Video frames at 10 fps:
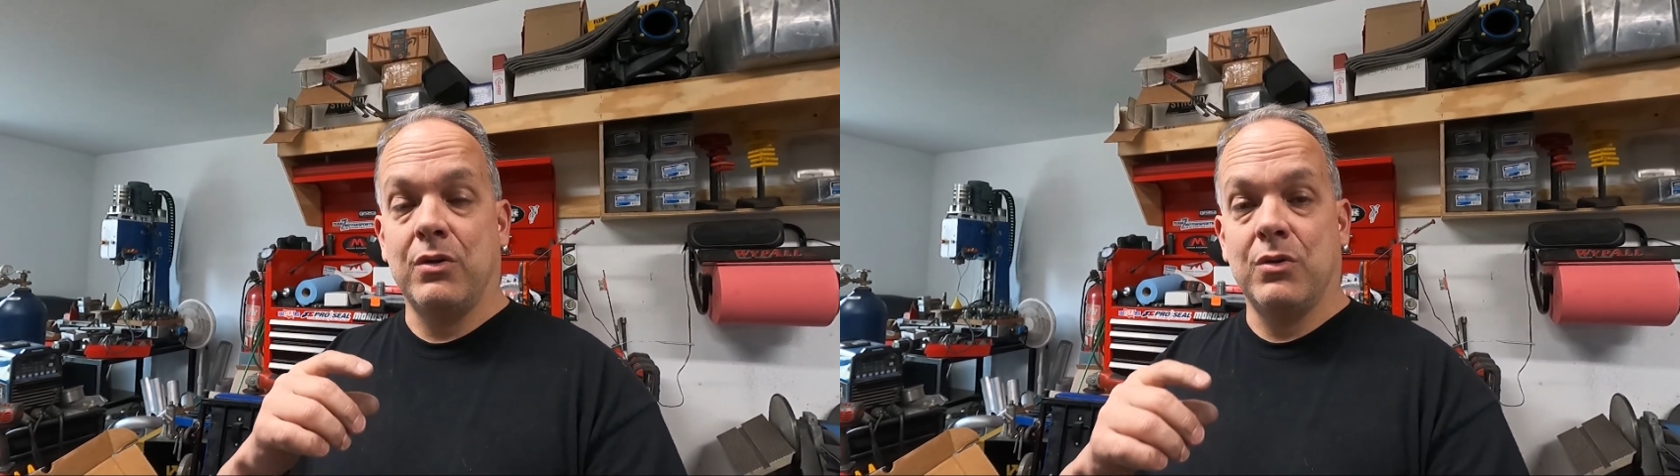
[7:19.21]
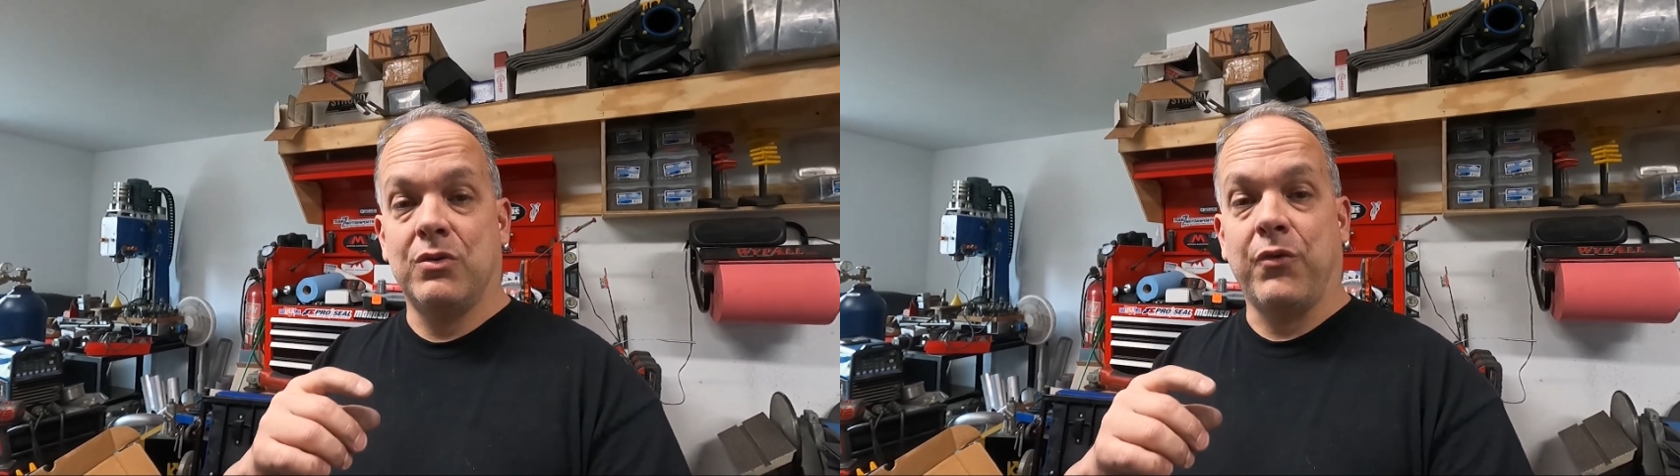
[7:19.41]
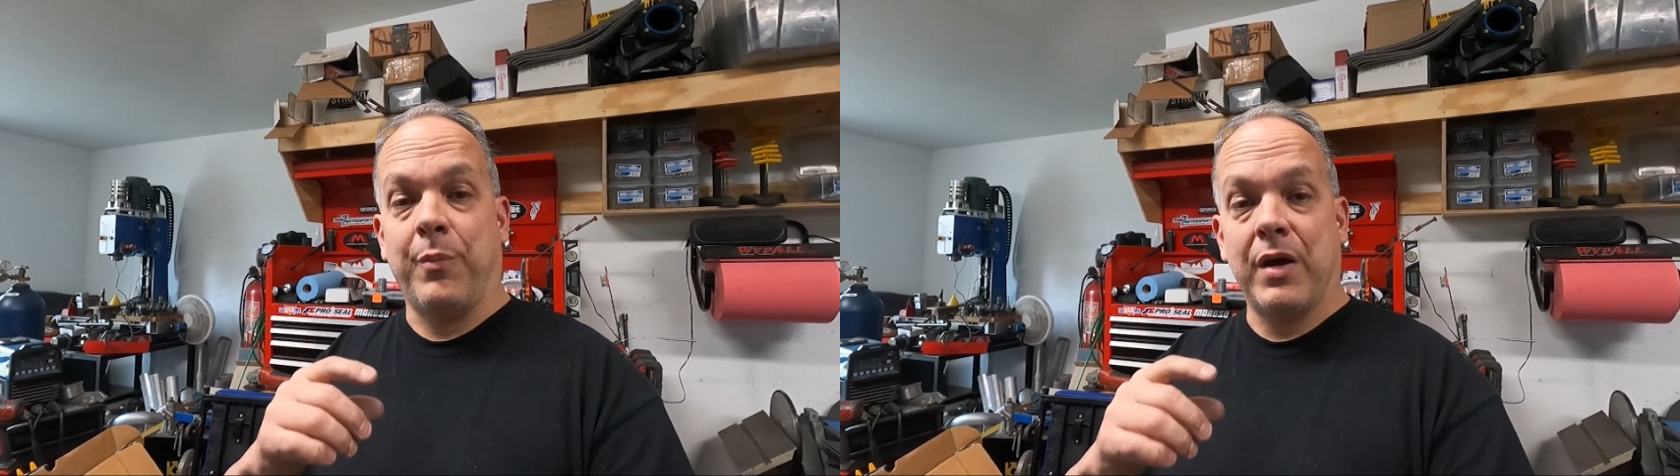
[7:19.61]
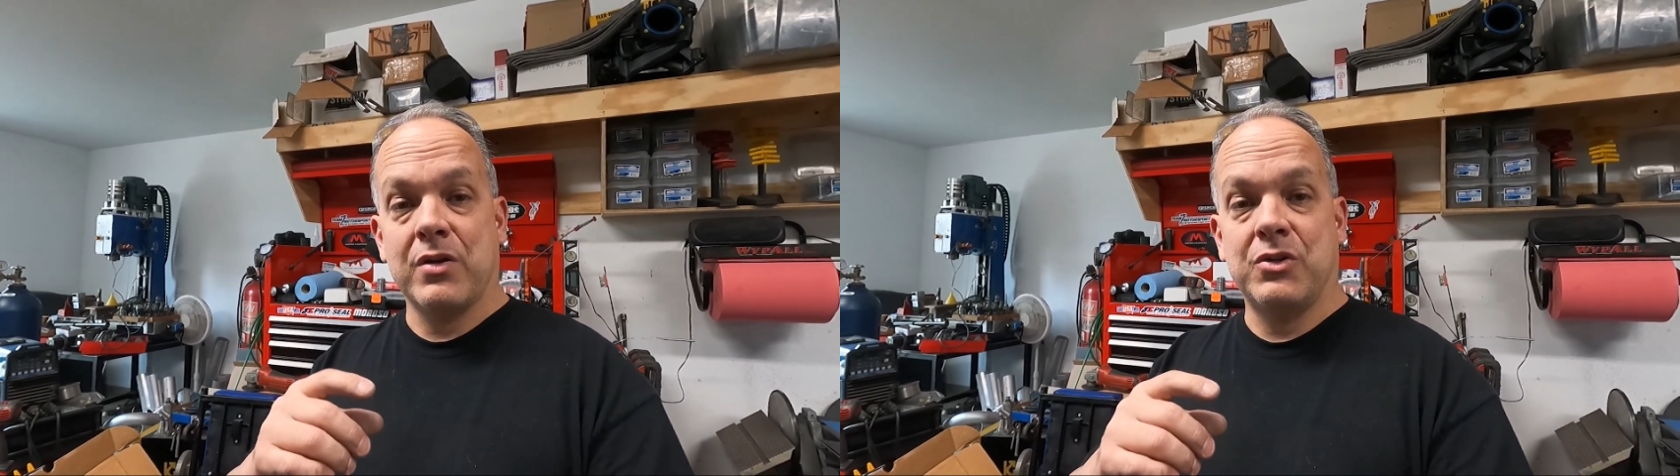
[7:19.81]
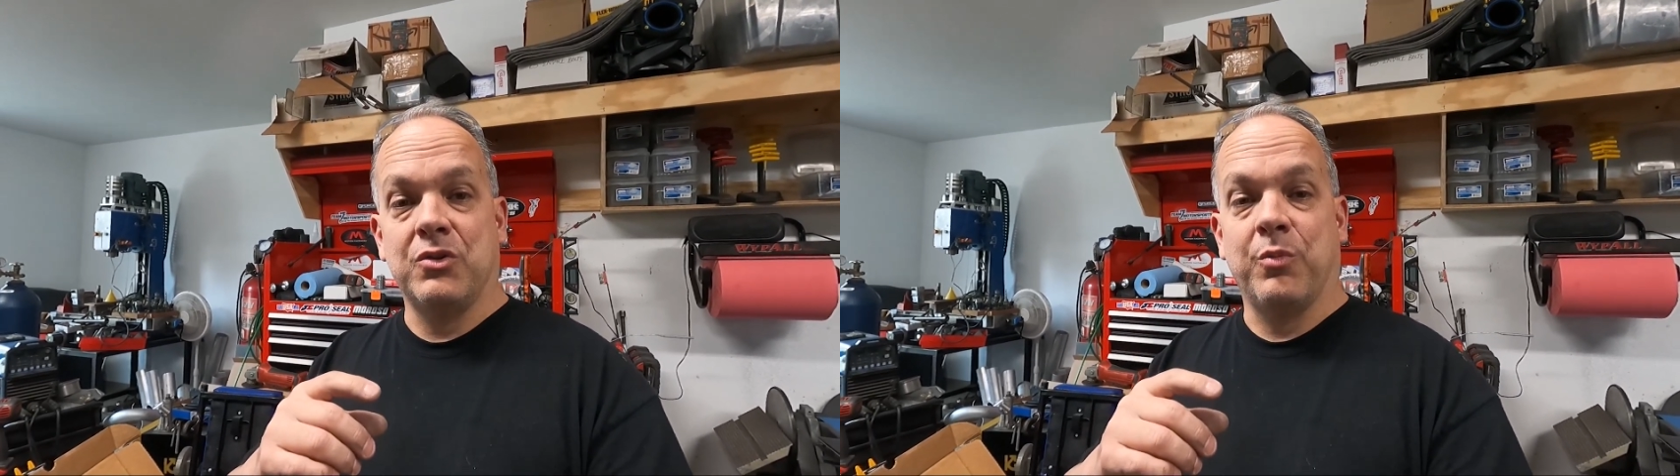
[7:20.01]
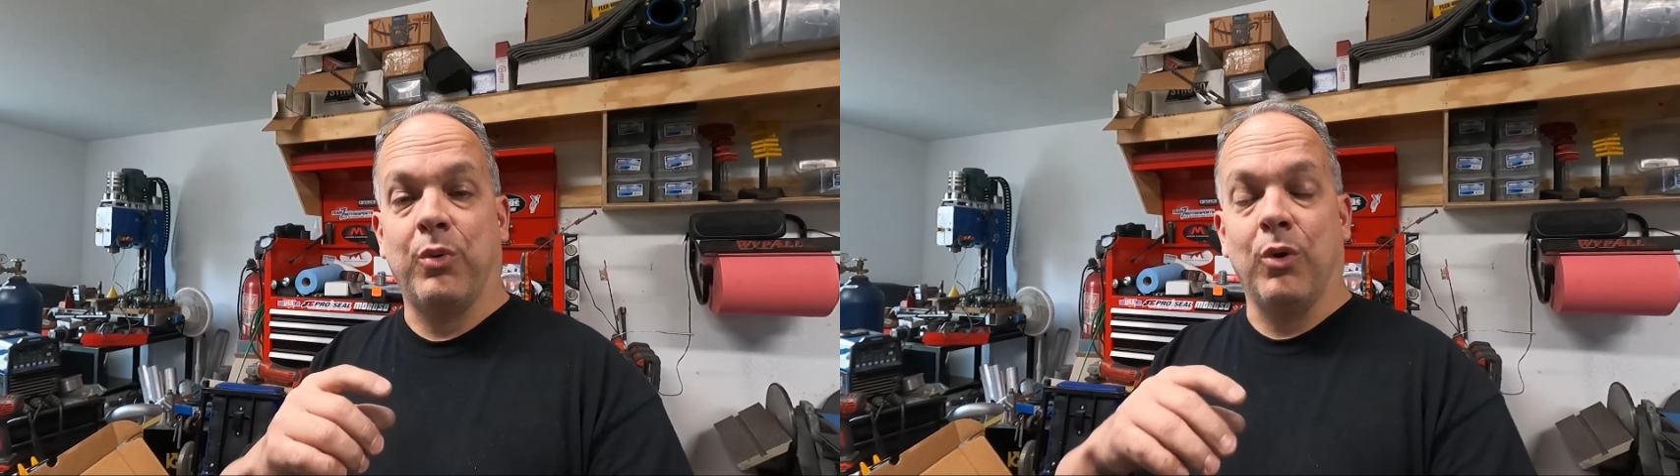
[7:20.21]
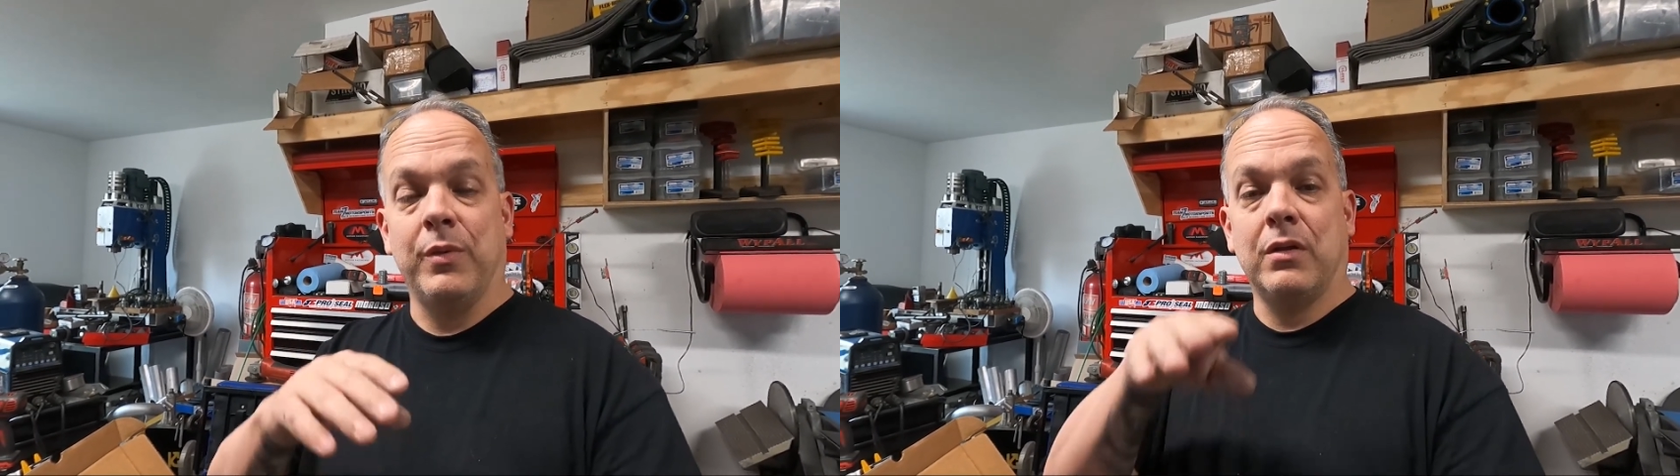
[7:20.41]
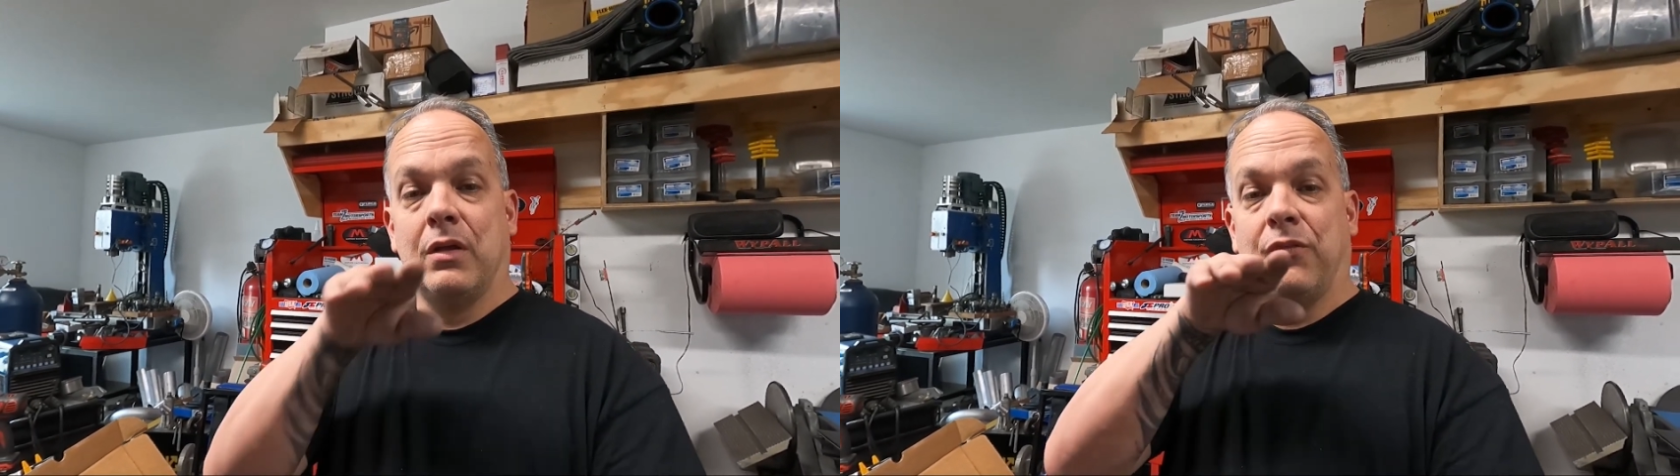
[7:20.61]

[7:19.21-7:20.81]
used for parachute deployment,